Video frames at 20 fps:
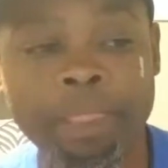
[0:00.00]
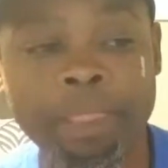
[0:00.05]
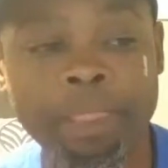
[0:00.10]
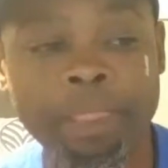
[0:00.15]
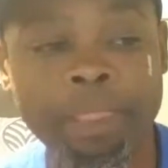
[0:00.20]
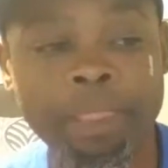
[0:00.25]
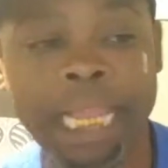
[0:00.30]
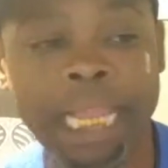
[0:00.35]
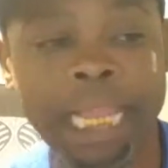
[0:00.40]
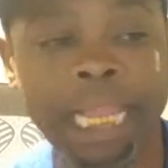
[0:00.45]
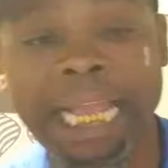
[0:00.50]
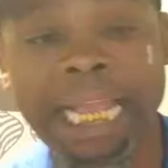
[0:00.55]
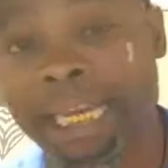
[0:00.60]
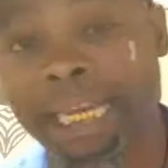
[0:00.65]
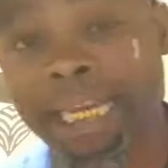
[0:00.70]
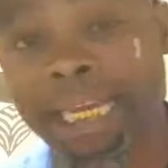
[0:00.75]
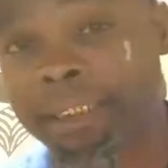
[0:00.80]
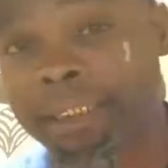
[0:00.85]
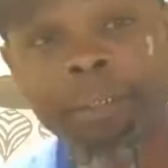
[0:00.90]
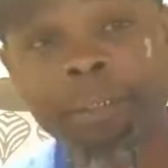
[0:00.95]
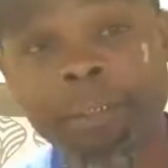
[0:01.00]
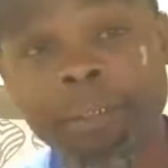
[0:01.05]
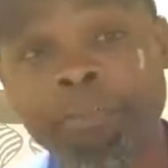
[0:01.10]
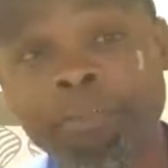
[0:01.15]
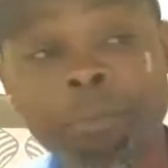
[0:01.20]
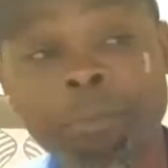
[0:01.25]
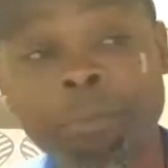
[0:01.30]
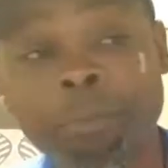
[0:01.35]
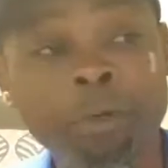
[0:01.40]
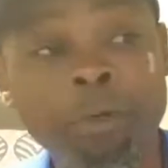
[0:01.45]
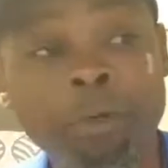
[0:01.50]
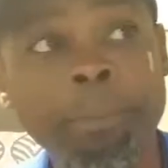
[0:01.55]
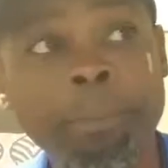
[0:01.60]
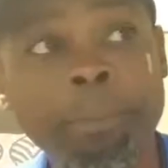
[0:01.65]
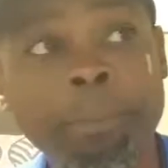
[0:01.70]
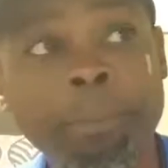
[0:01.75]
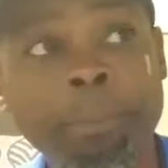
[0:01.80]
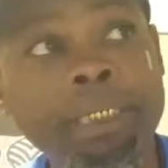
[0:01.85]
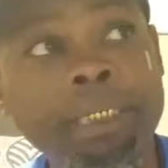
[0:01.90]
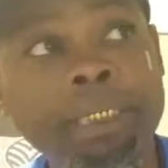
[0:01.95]
I got to keep him from going
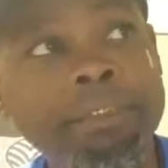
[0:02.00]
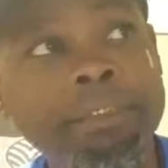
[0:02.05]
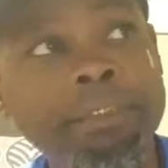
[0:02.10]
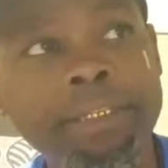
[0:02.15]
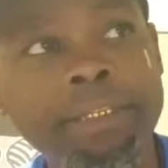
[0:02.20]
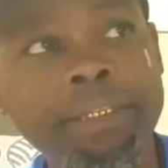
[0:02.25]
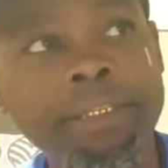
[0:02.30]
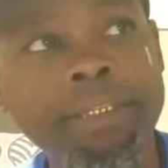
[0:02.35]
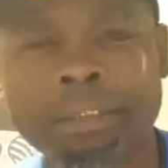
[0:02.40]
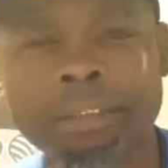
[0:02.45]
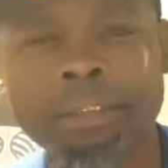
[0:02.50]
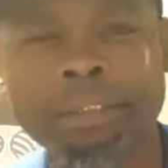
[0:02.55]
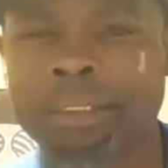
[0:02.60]
because you got to think,